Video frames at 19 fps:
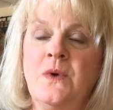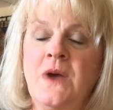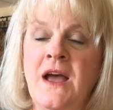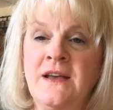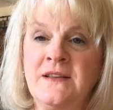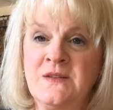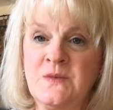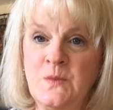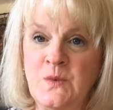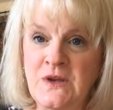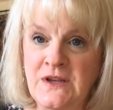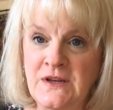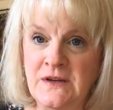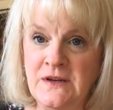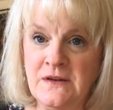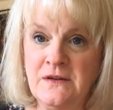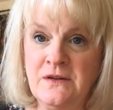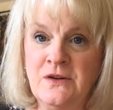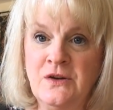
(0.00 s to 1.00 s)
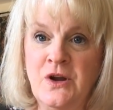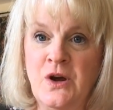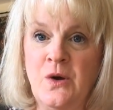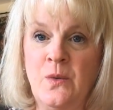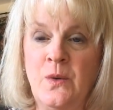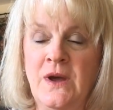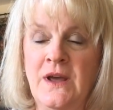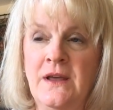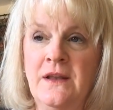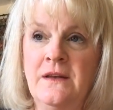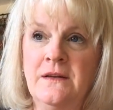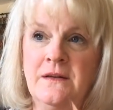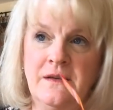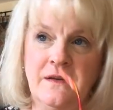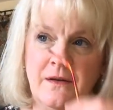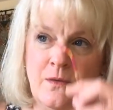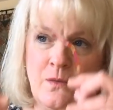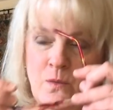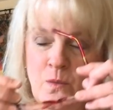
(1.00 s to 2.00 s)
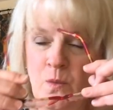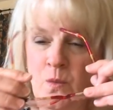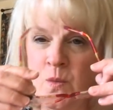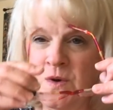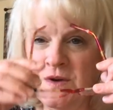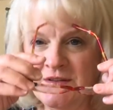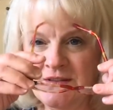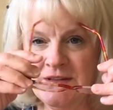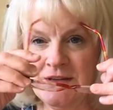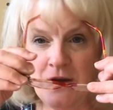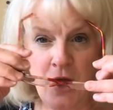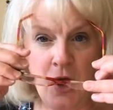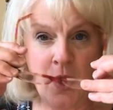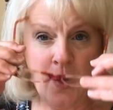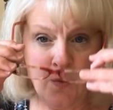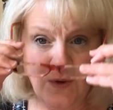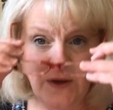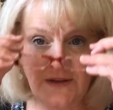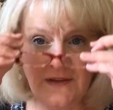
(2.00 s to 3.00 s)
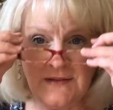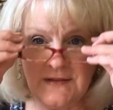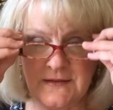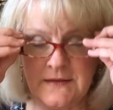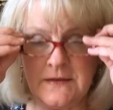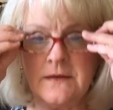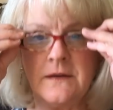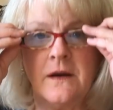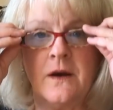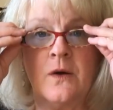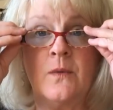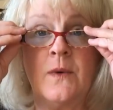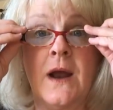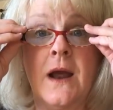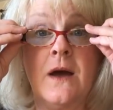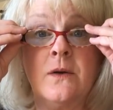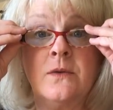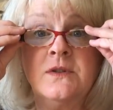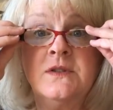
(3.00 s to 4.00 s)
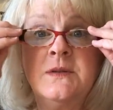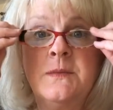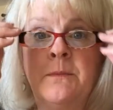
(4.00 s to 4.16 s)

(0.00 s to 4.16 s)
as we know it, wasn't always around,